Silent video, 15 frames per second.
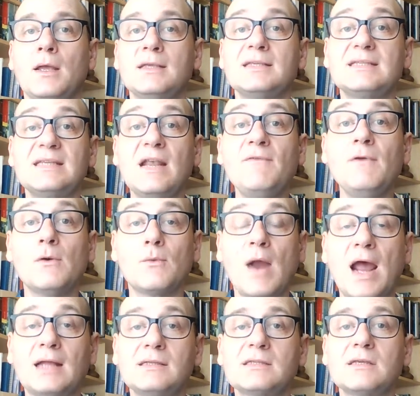Civil
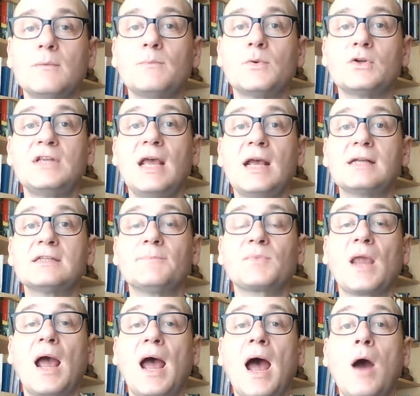rights protect
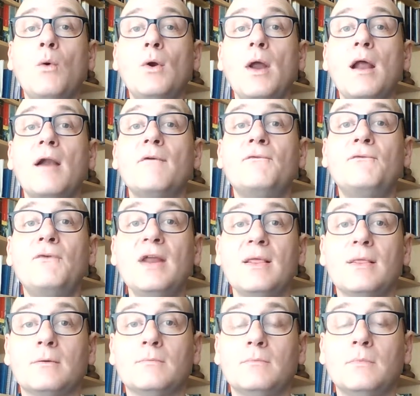our
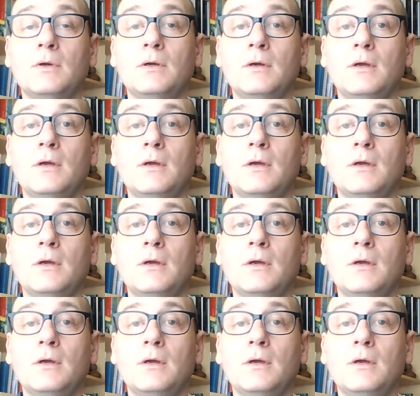freedom.